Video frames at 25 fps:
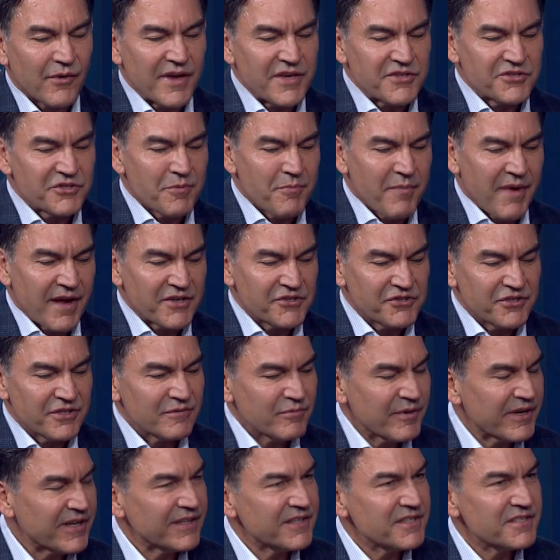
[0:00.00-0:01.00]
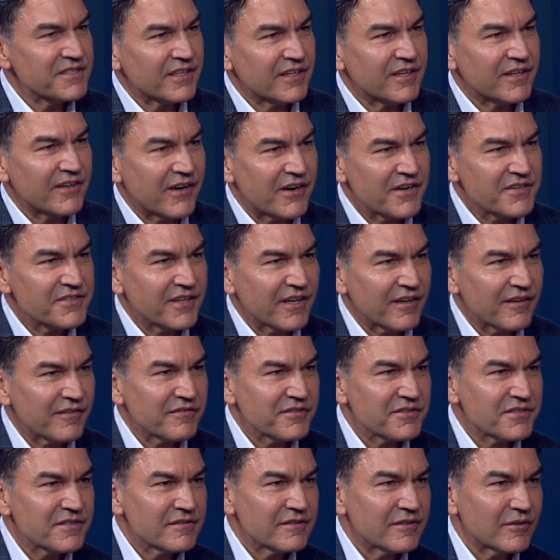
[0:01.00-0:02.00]
as you mentioned, we consider
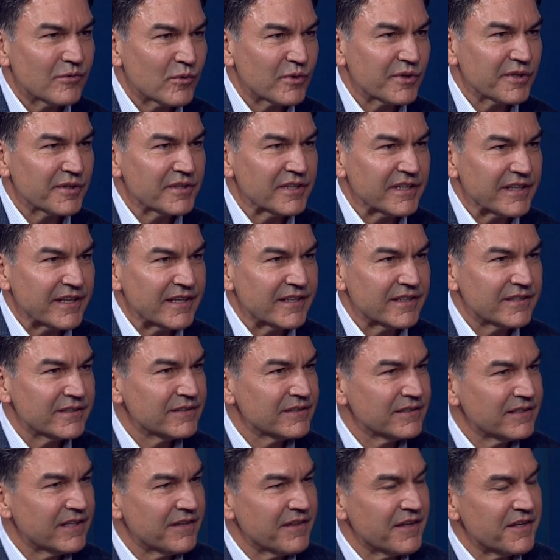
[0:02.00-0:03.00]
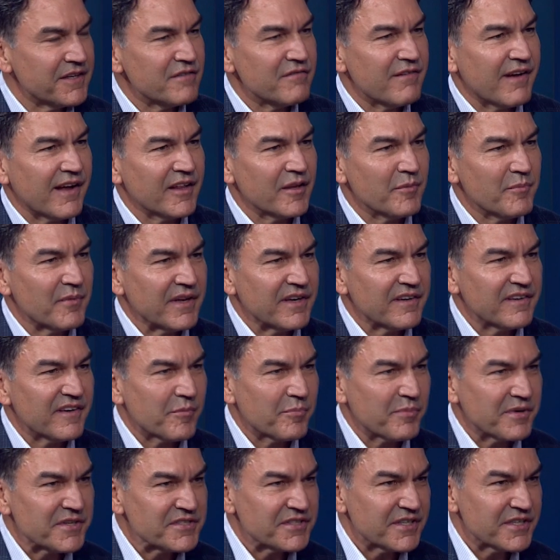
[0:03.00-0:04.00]
ourselves the world leader in the development
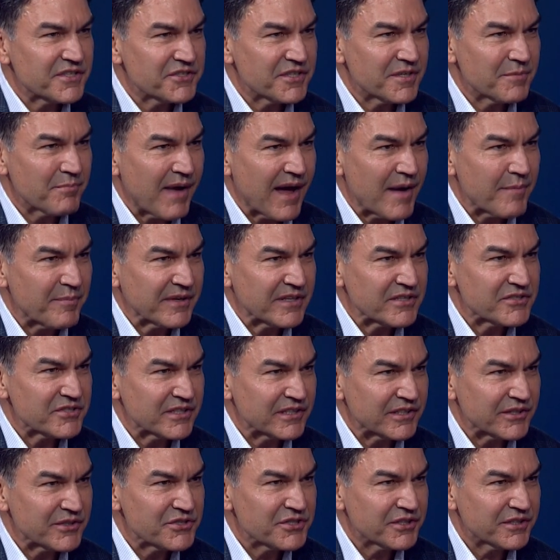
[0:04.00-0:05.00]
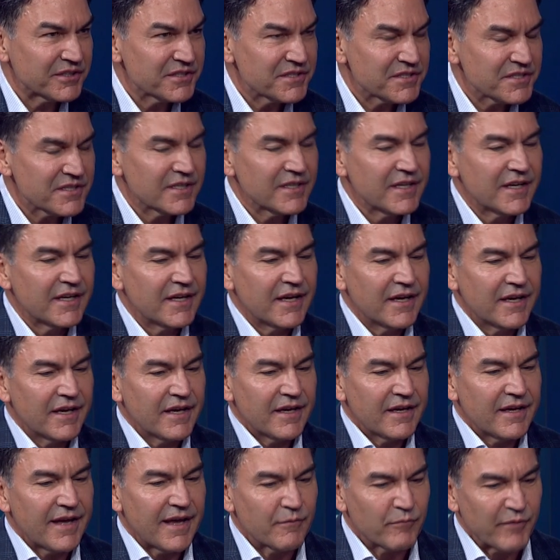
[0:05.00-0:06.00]
of precision mapping solutions.
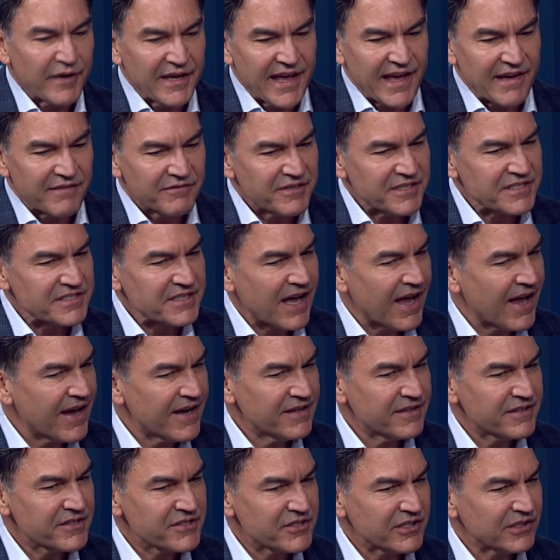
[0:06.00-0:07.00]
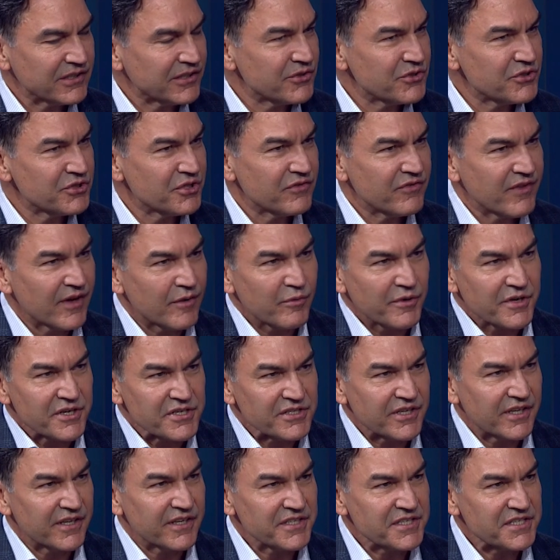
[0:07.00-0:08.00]
And we have designed a solution that
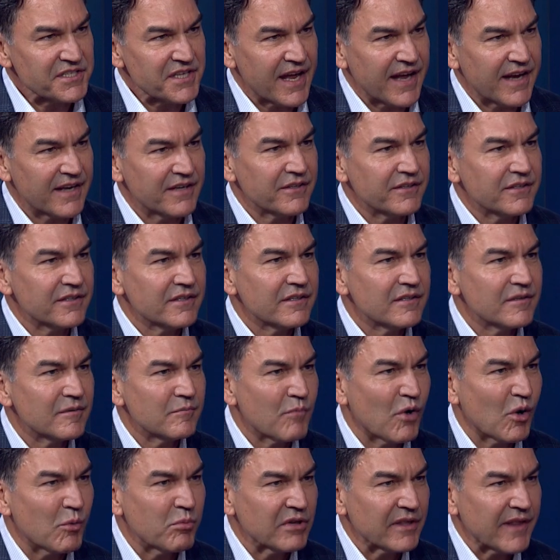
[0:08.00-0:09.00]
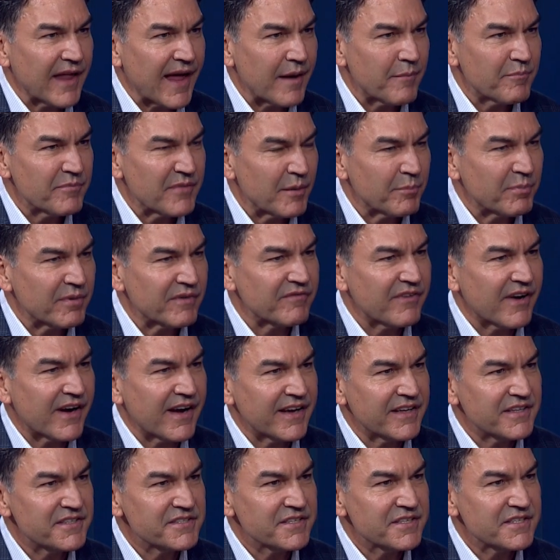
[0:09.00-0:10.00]
works on a standard mobile app that
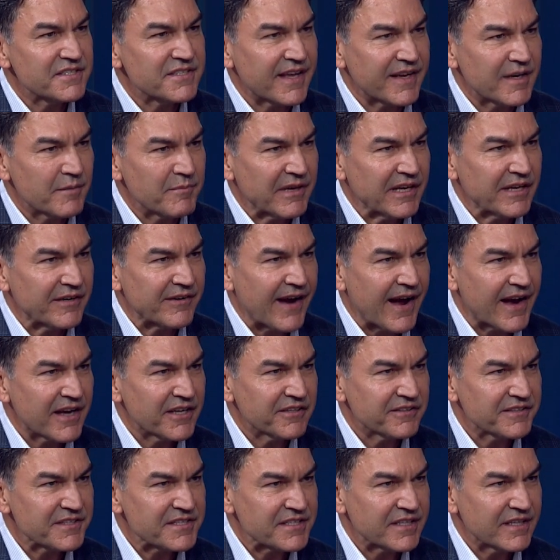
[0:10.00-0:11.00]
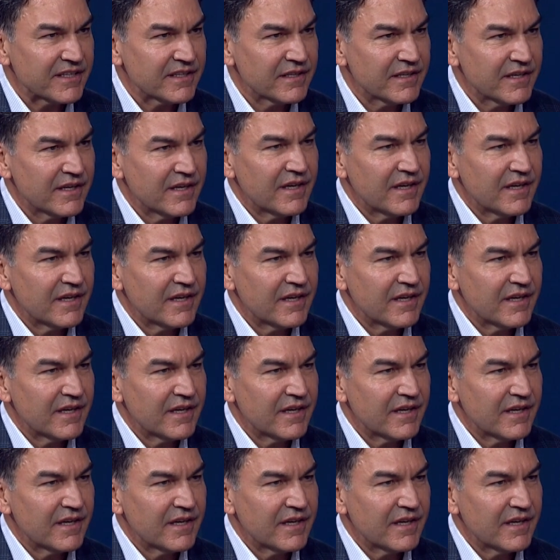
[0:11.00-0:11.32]
provides centimeter accuracy.